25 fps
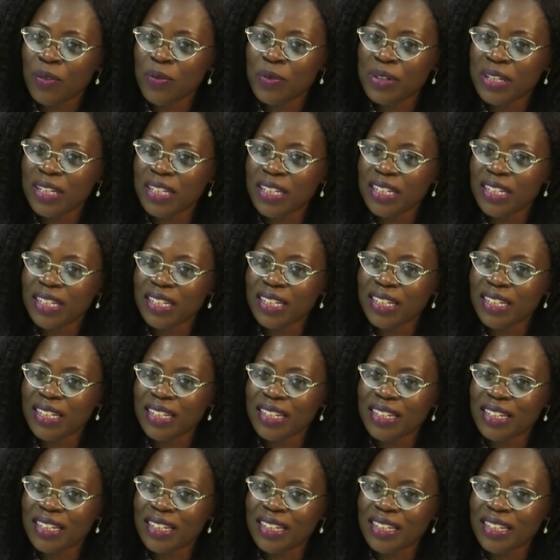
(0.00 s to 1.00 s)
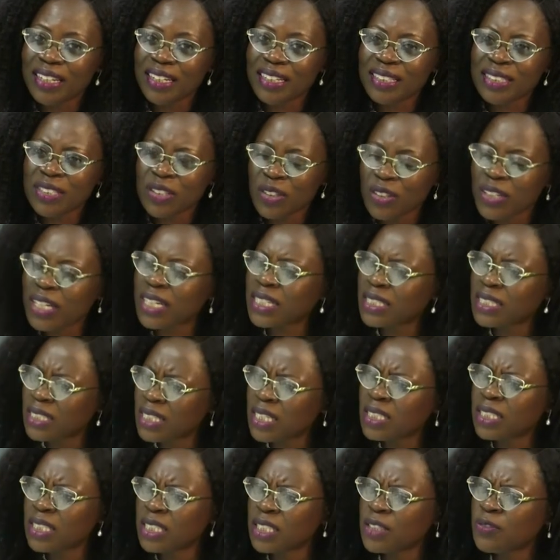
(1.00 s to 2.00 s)
we the stock
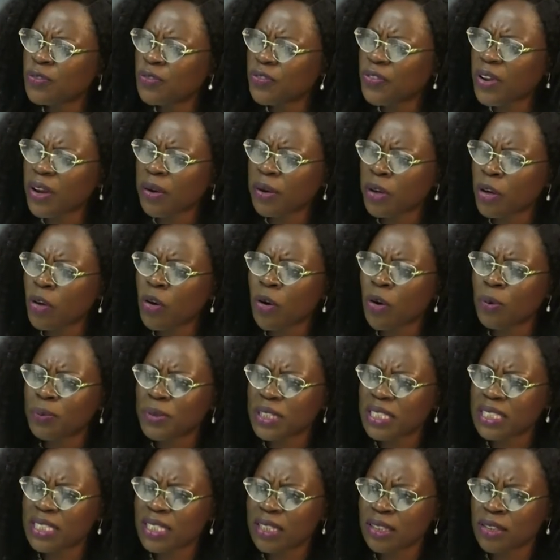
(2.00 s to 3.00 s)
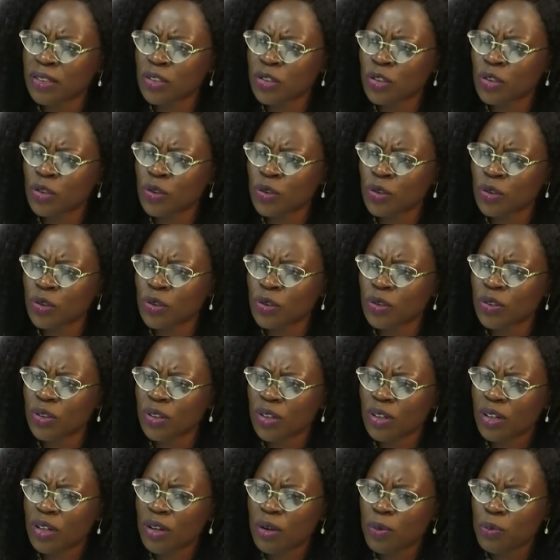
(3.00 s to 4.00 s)
exchange is very committed to
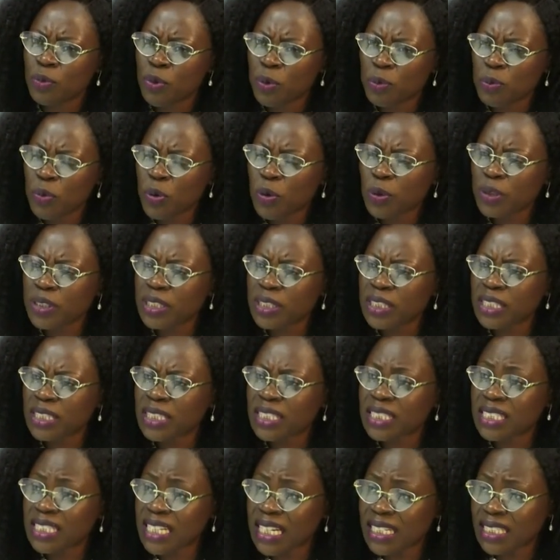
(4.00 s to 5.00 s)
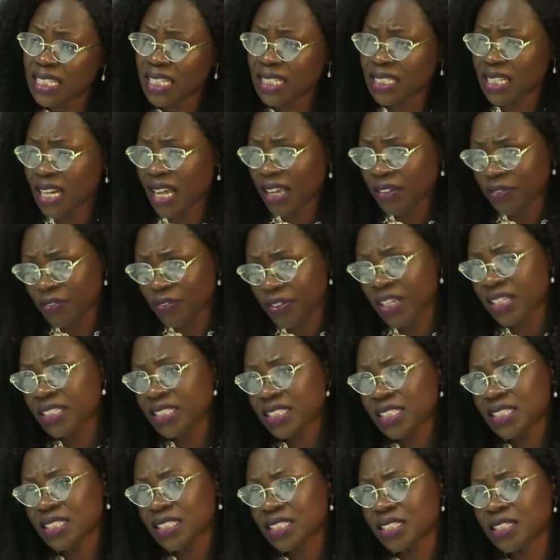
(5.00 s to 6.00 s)
promoting gender
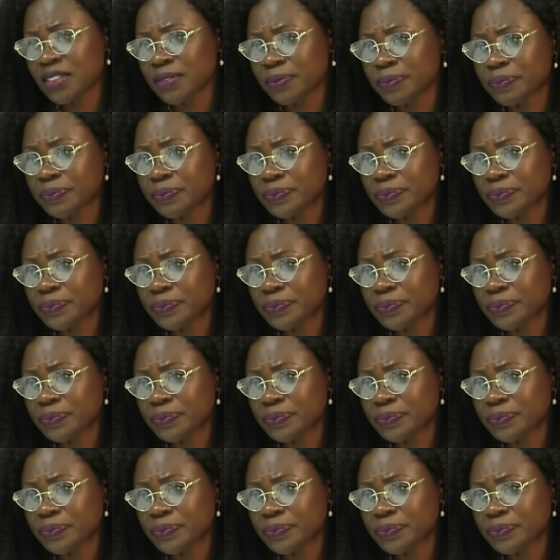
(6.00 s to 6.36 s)
diversity.